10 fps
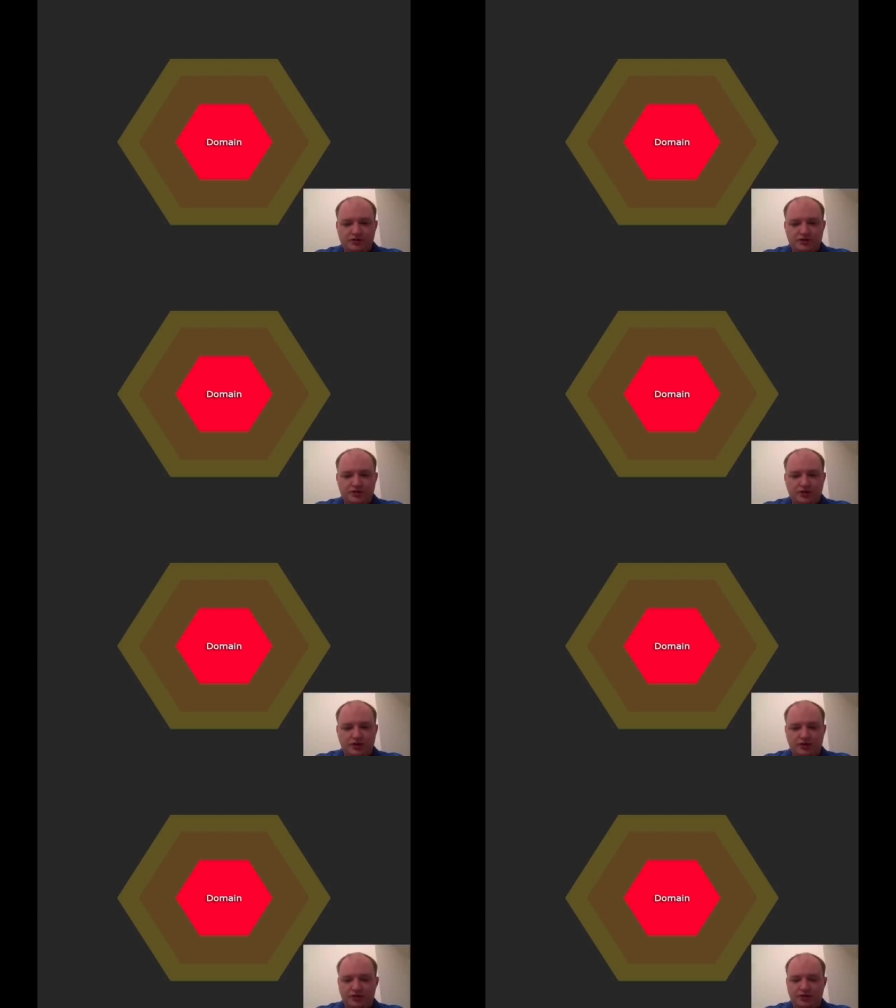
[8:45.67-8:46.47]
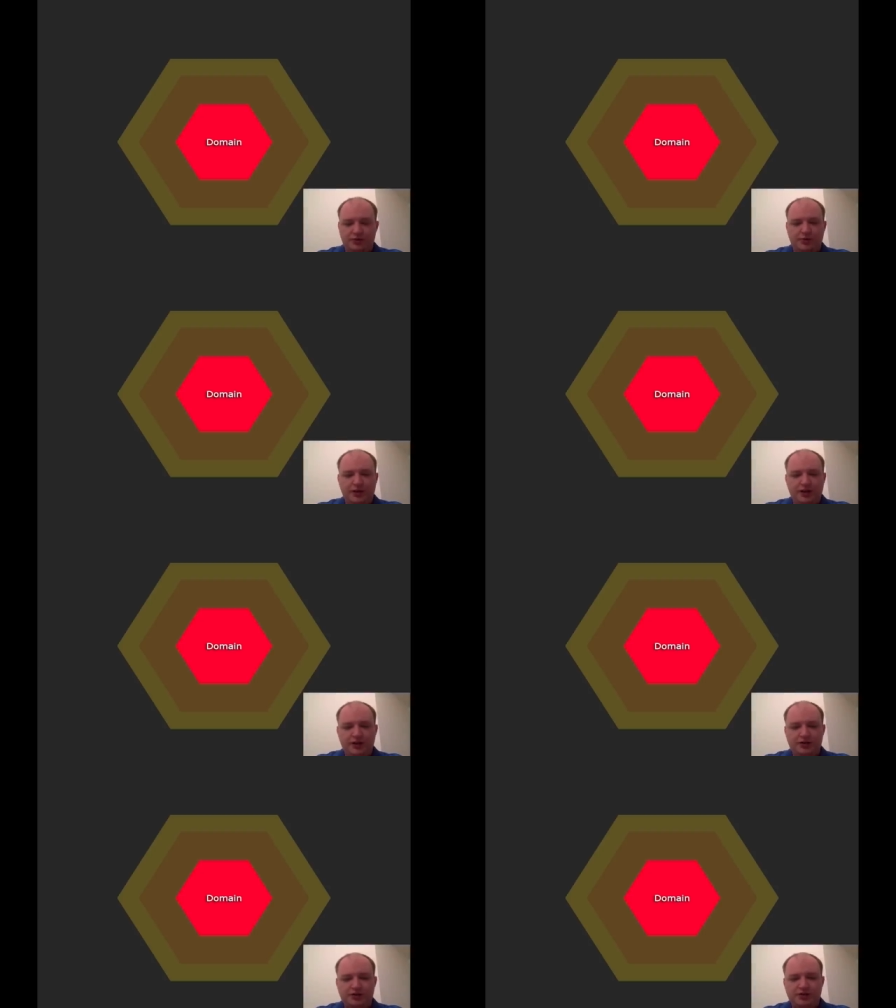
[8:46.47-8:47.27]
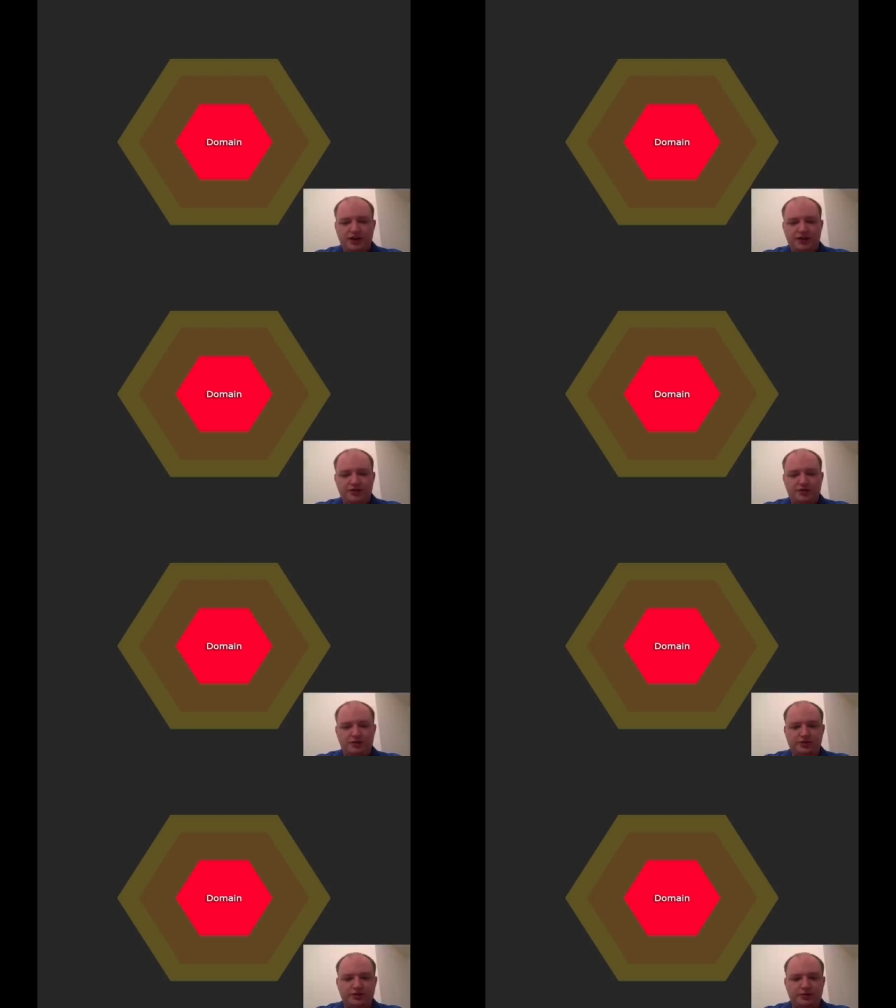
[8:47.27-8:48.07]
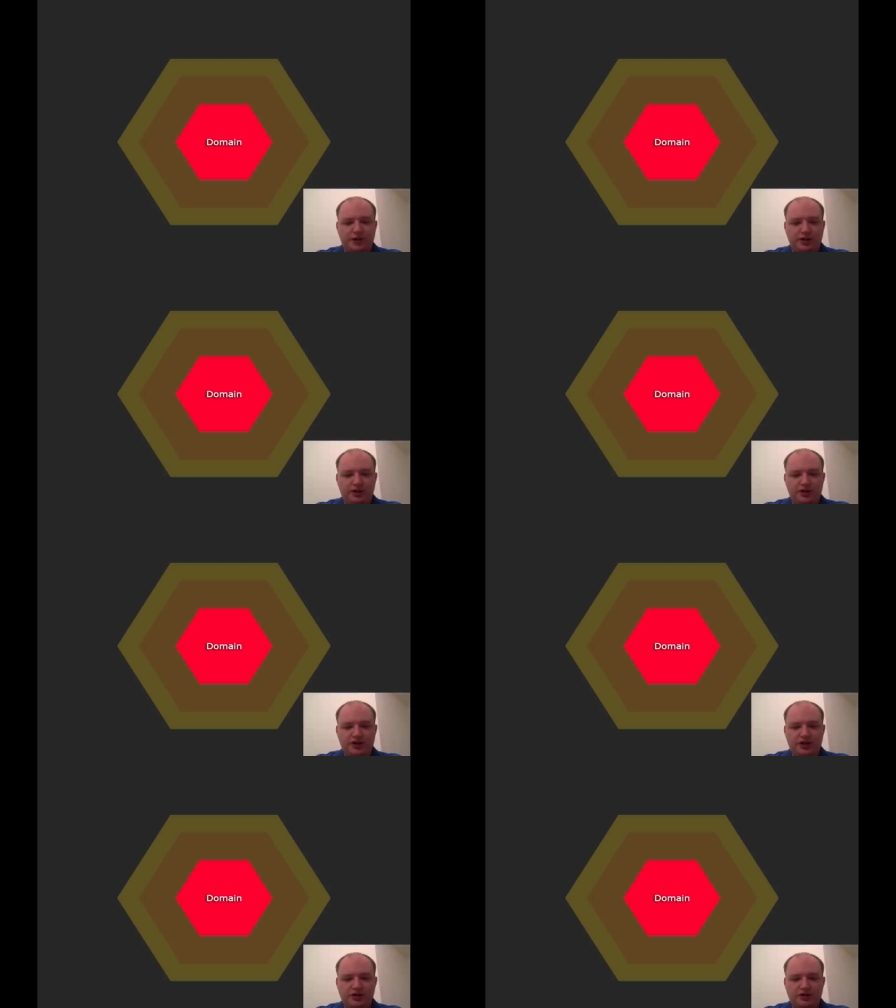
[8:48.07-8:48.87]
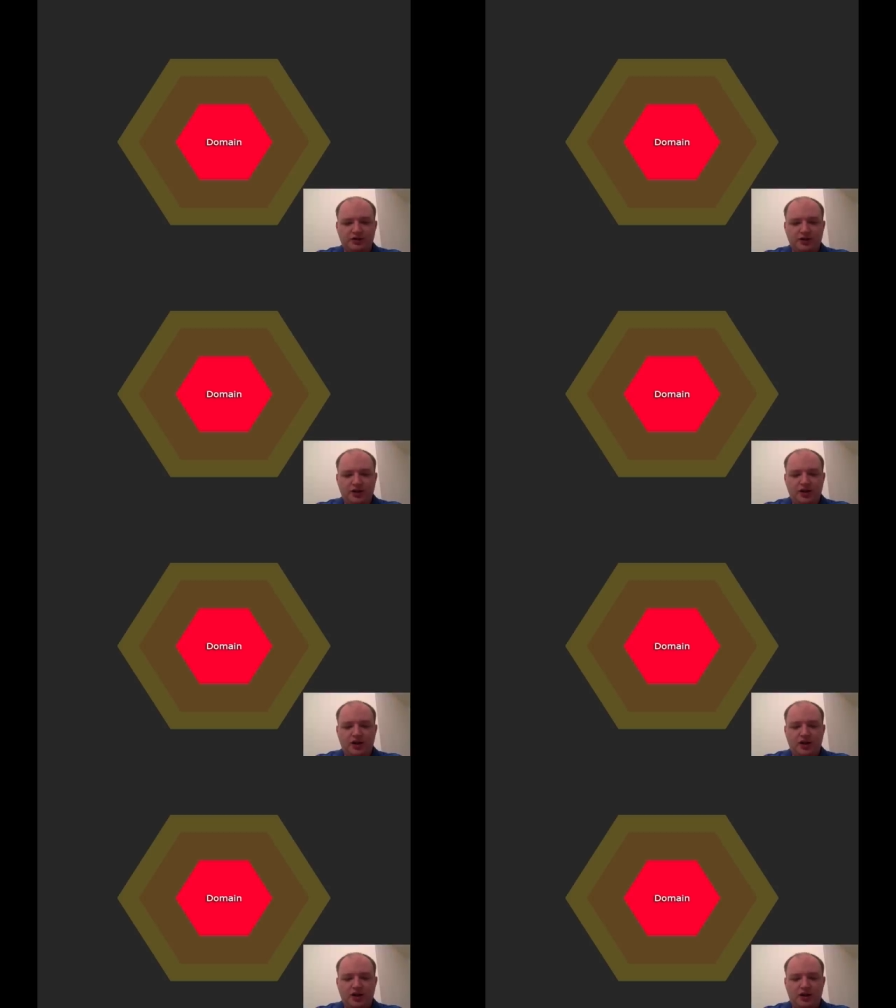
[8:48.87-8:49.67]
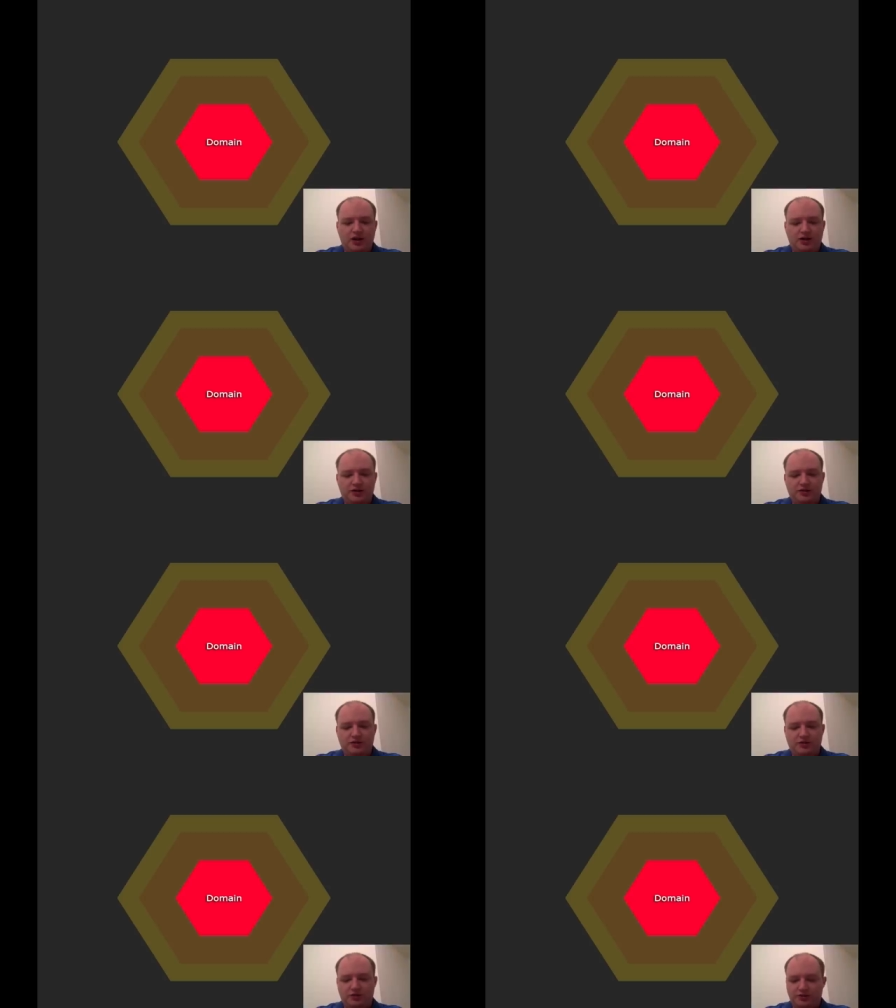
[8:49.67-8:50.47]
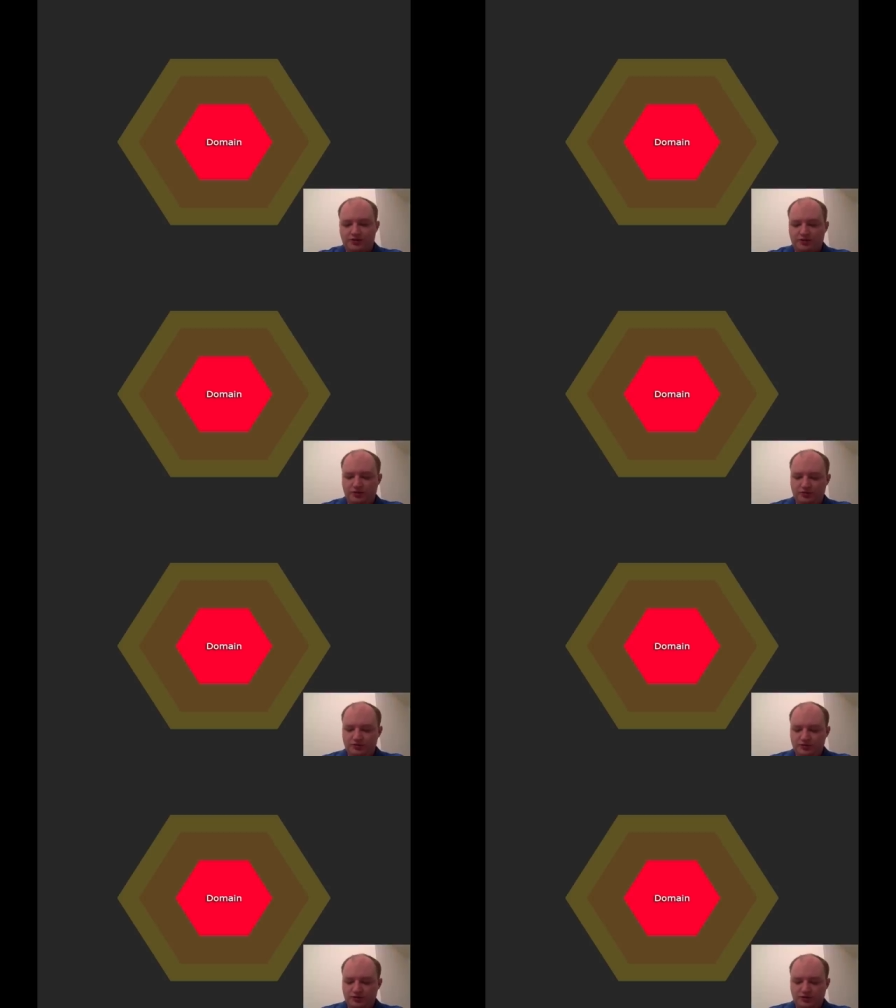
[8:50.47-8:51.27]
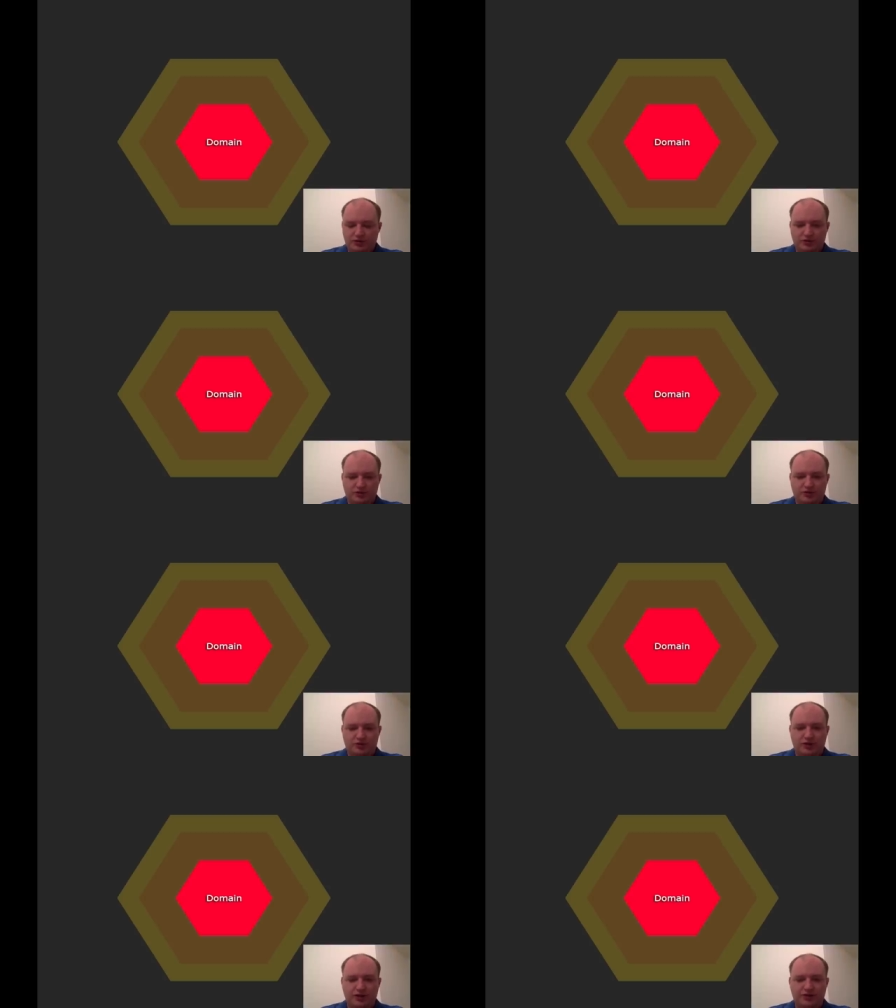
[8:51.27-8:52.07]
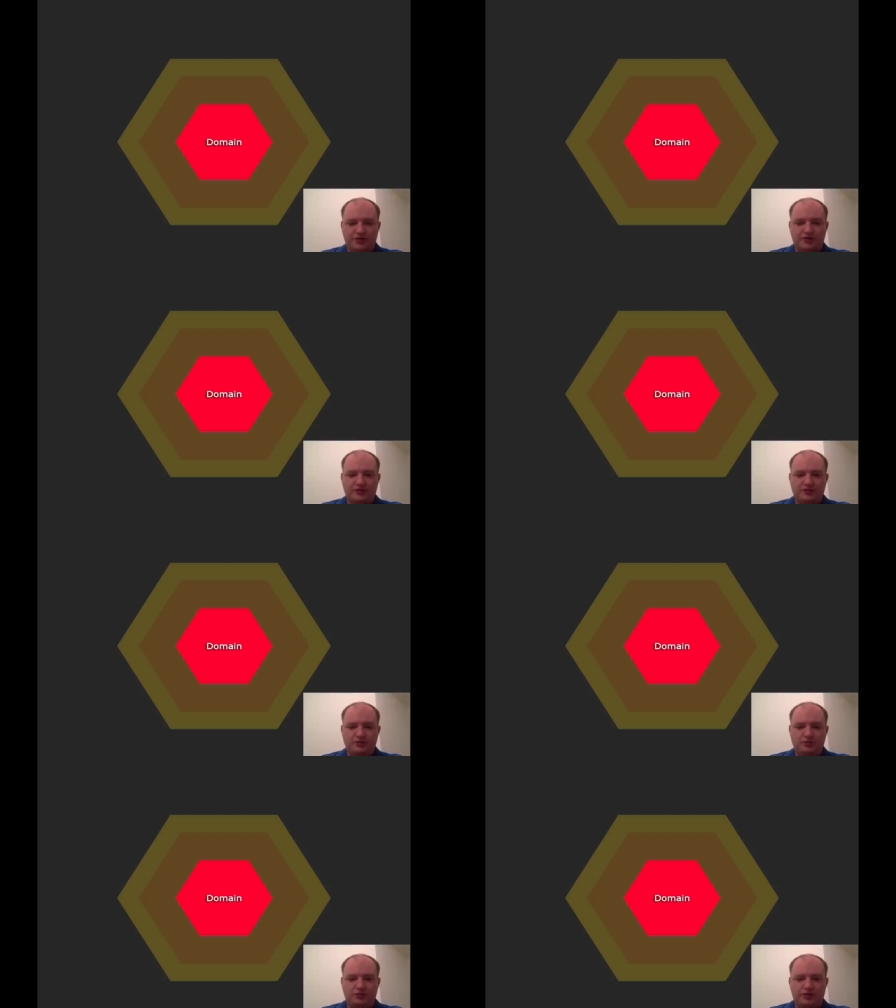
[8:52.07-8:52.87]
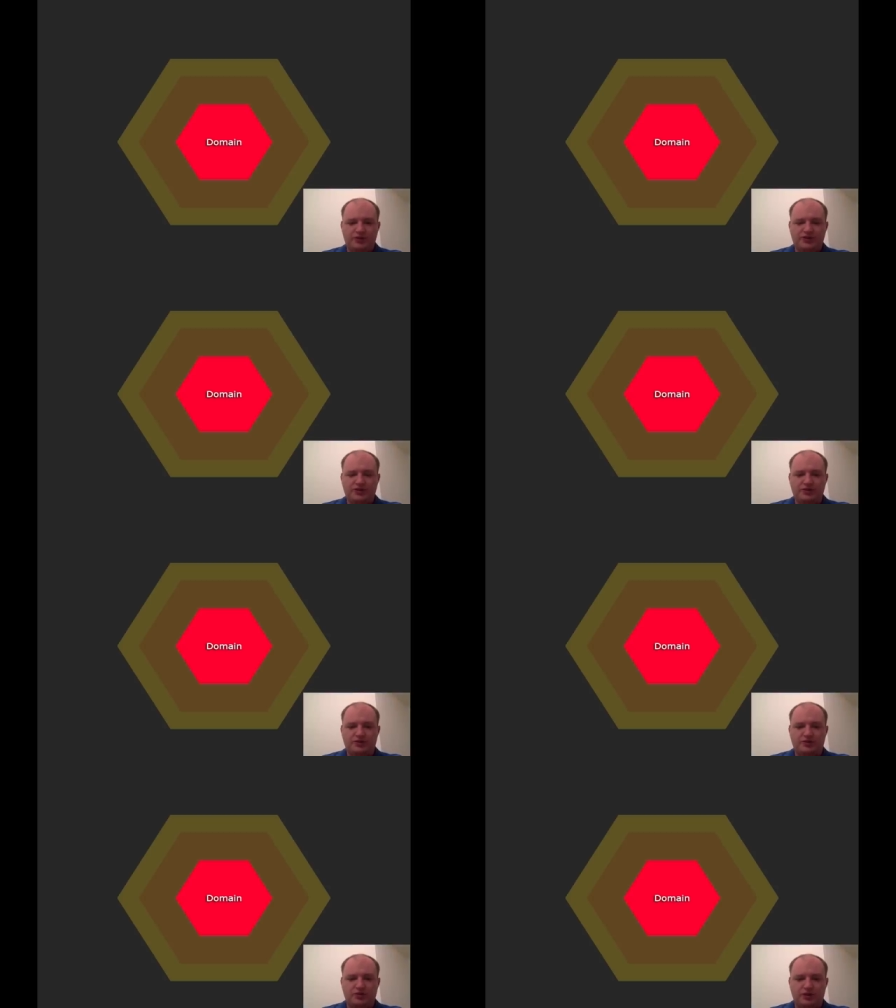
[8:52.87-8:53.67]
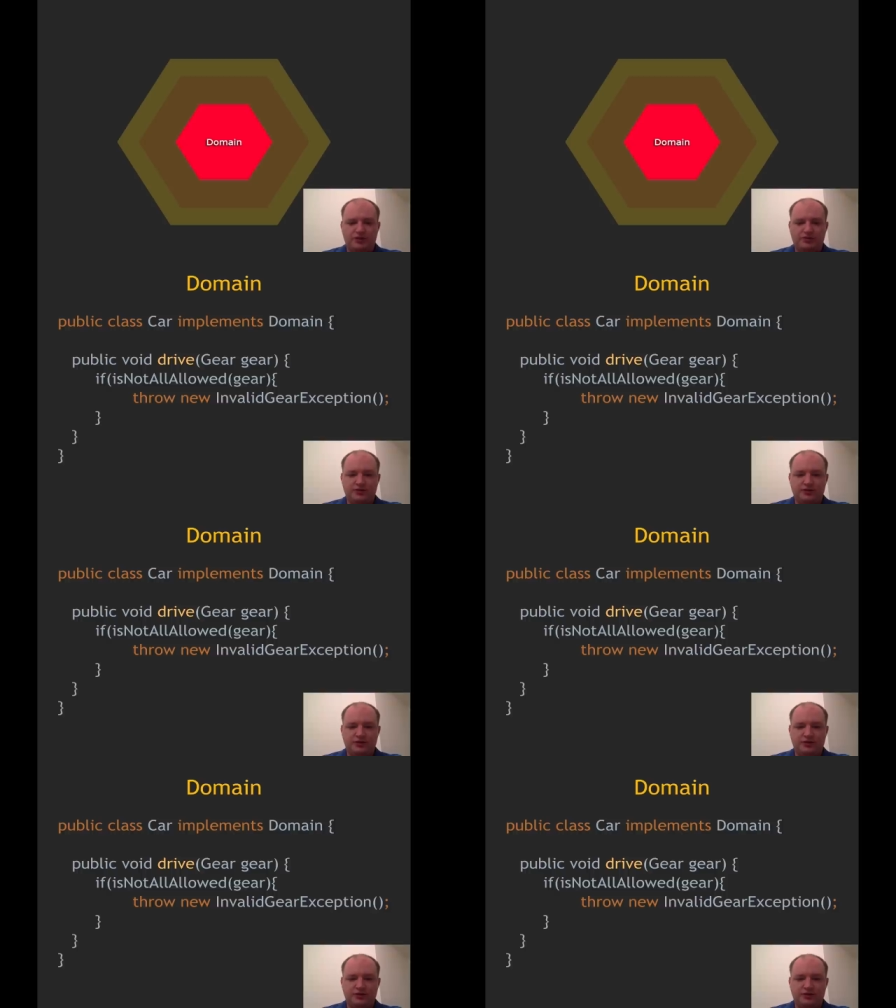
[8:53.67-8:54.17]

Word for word: So the domain layer contains all the domain logic and also constraints. What is a constraint?